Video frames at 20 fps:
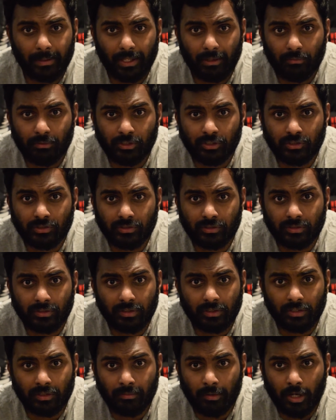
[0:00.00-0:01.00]
the play where
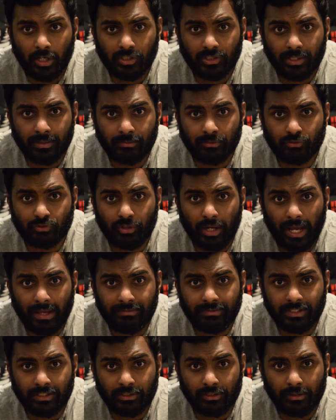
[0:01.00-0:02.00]
LeBron James
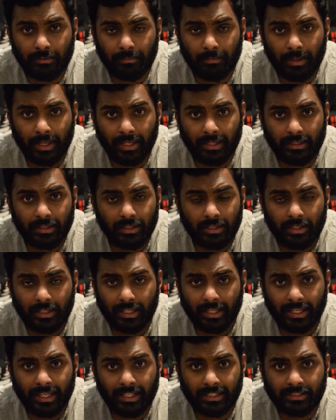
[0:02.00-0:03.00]
drives into the paint,
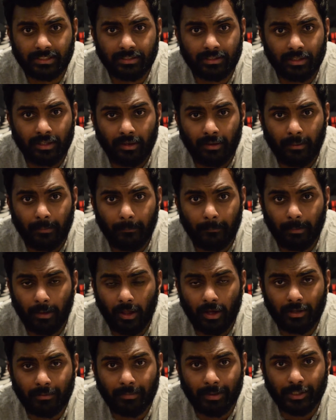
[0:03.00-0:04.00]
gets
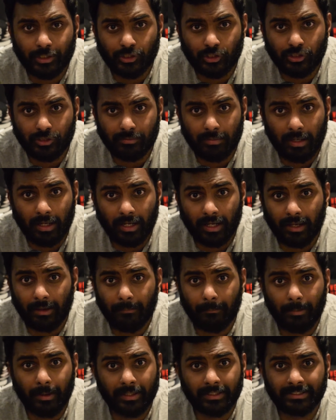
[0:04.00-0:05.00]
blocked by Serge
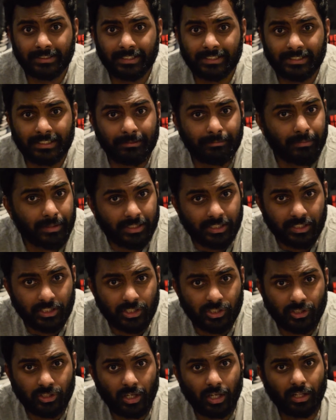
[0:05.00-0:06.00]
Ibaka, but since he
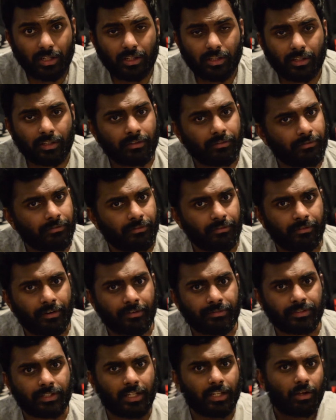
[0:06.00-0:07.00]
misses the shot, the
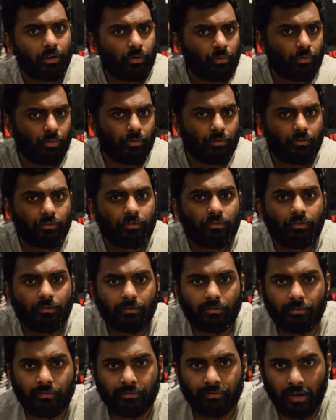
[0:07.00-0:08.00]
refs are like, oh,
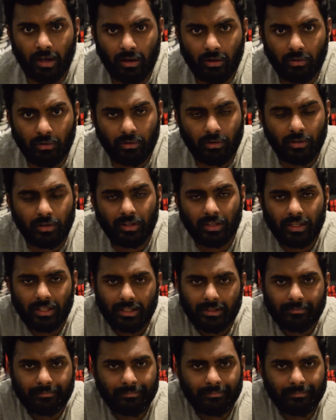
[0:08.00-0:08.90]
foul.